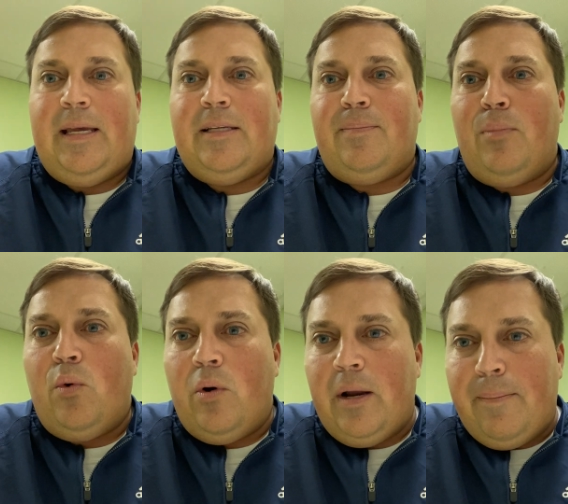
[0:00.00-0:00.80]
is
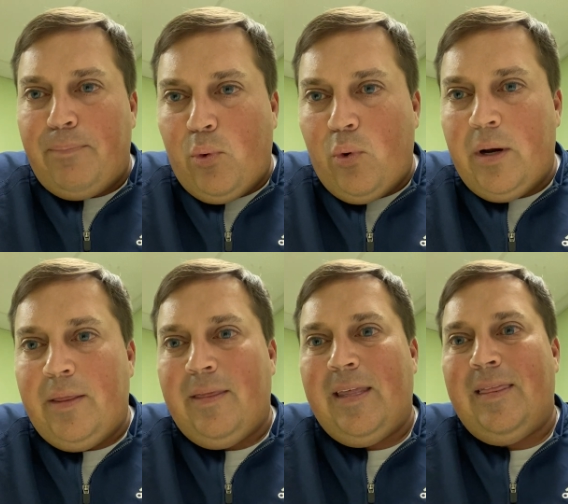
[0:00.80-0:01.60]
more
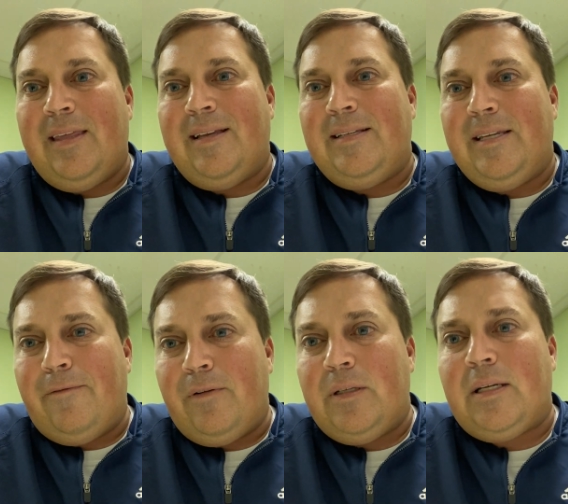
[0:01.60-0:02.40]
important than the
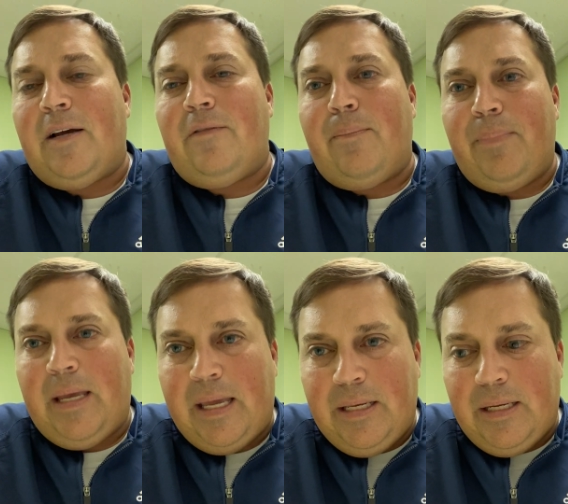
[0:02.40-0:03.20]
difference of
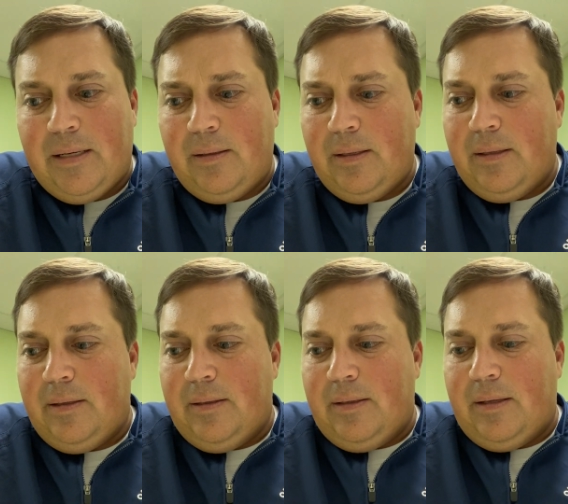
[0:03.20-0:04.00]
opinion
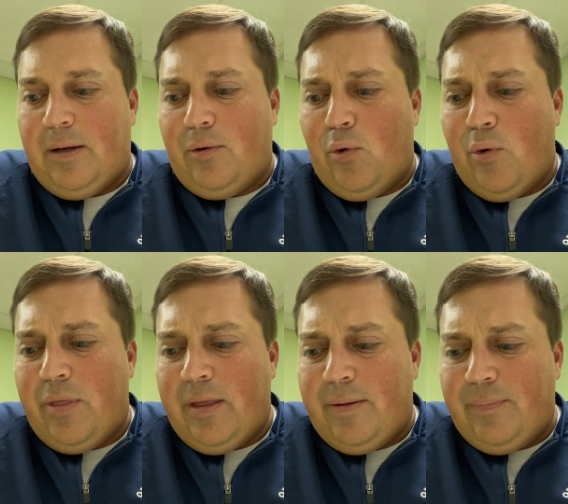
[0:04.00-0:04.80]
or
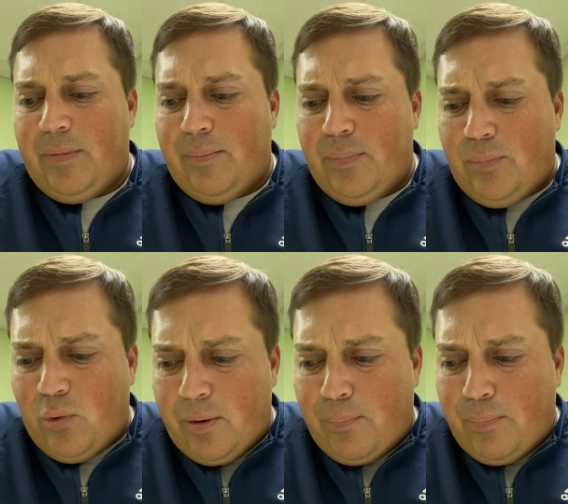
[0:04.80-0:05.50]
the more